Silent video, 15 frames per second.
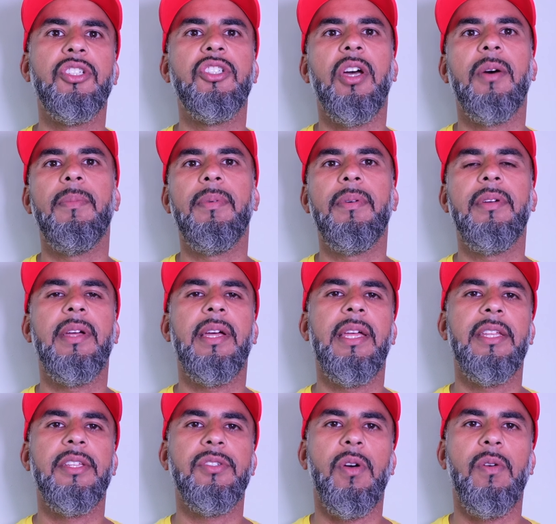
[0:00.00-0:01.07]
job
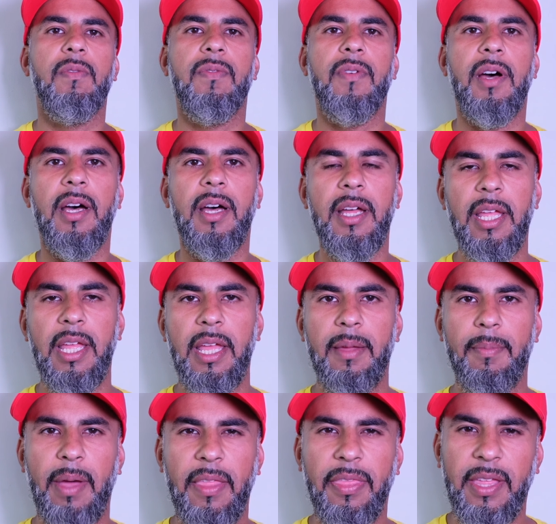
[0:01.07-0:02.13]
so far,
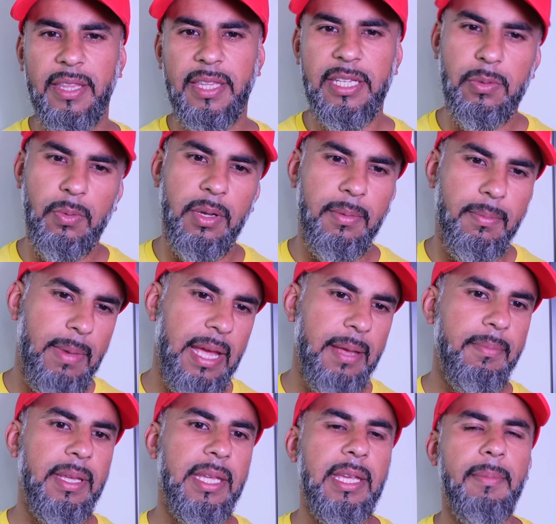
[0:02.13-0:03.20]
but I think this one
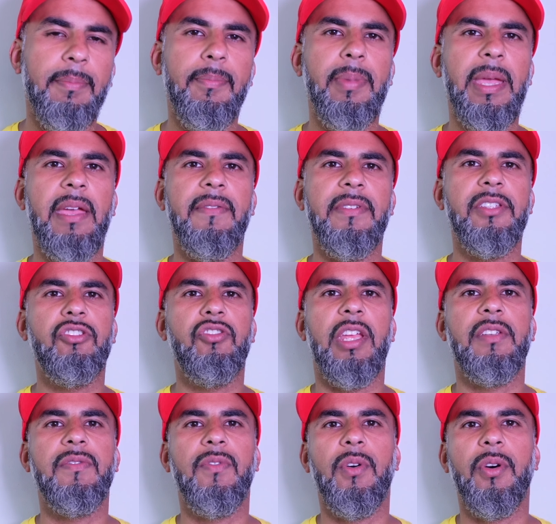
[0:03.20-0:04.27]
might be a bit of a
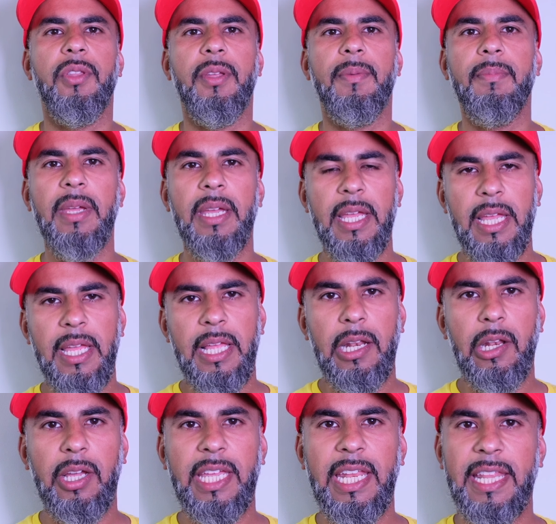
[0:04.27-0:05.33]
stretch for them.
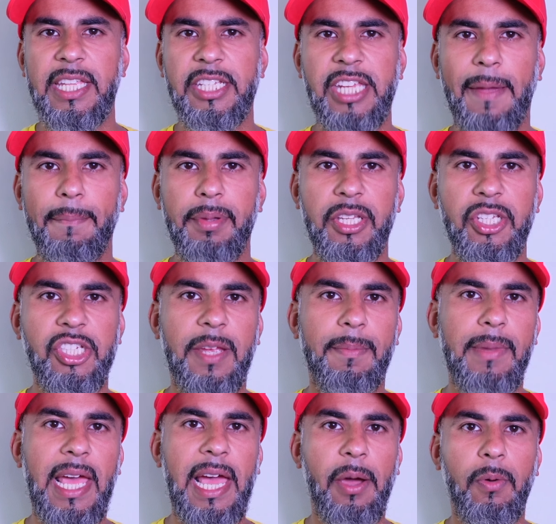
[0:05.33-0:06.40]
Looking at the championship
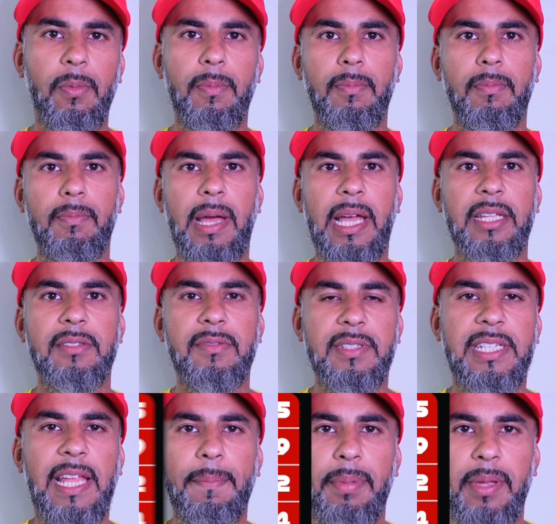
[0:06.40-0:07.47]
now, Max
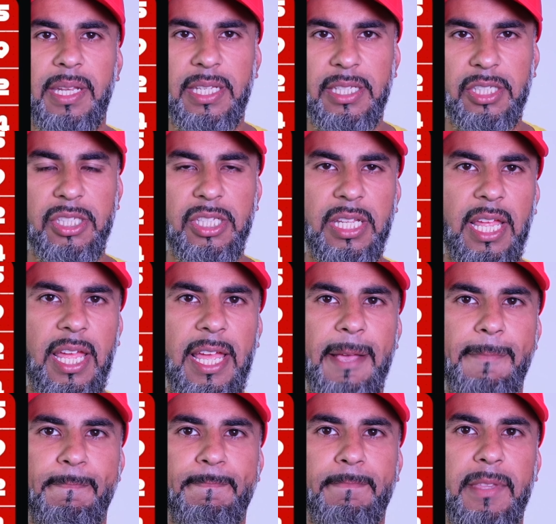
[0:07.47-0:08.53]
Verstappen is
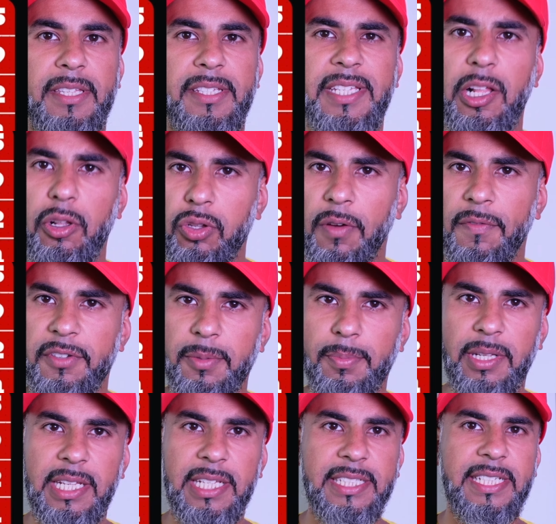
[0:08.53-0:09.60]
still
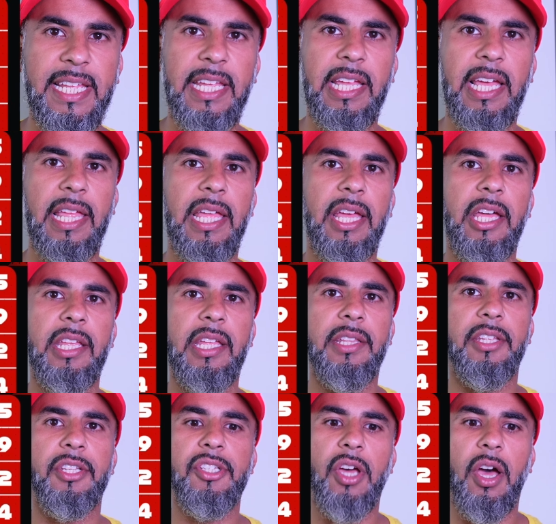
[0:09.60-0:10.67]
comfortable, I'll say,
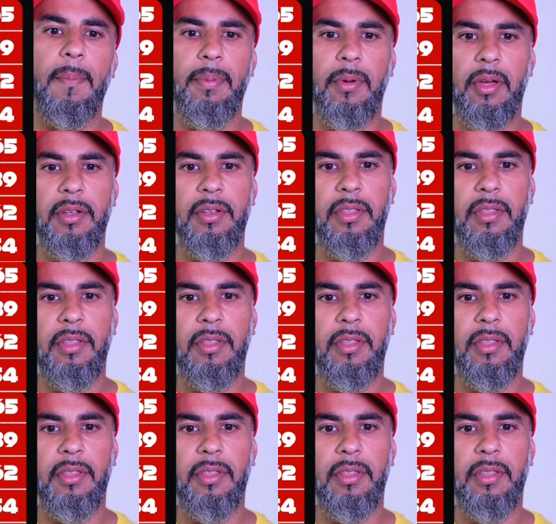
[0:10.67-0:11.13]
at the top on